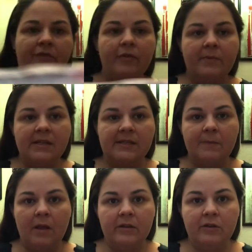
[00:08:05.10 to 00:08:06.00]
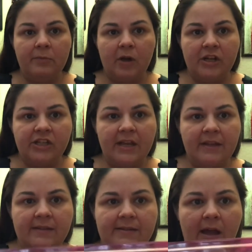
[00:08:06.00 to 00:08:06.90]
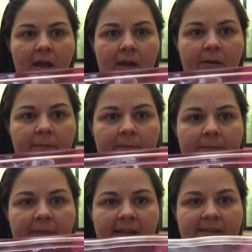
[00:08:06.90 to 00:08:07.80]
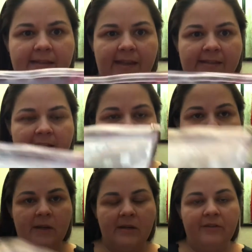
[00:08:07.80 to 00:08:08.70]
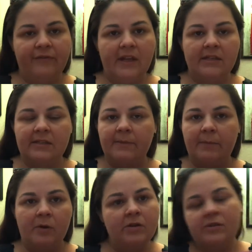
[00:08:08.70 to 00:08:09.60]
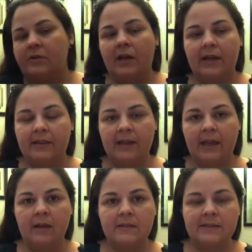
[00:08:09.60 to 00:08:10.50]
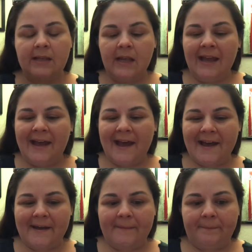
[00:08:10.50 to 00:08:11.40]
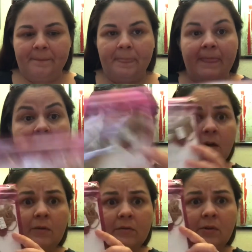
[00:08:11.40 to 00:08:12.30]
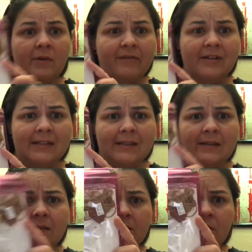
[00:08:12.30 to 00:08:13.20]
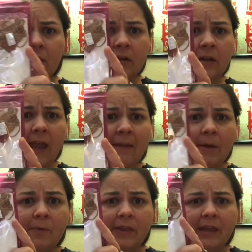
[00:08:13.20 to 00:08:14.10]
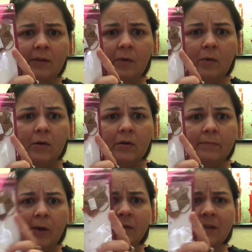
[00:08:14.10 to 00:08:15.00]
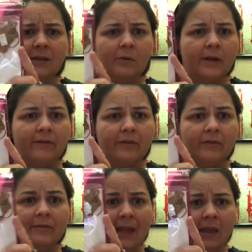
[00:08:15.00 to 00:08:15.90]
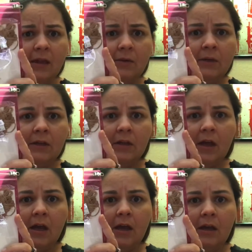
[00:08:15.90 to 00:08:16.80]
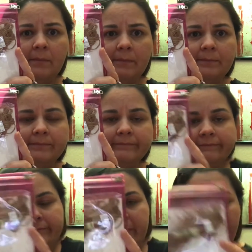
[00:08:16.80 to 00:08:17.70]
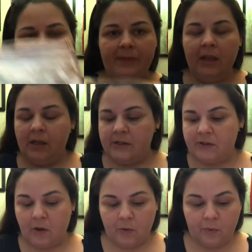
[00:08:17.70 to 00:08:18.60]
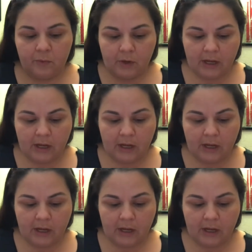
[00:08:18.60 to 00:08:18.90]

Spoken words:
for my small little projects. It's easy for me to fit into my purse or anything else. So whoever did this or came up with it or posted it or whatever, thank you. Yeah. So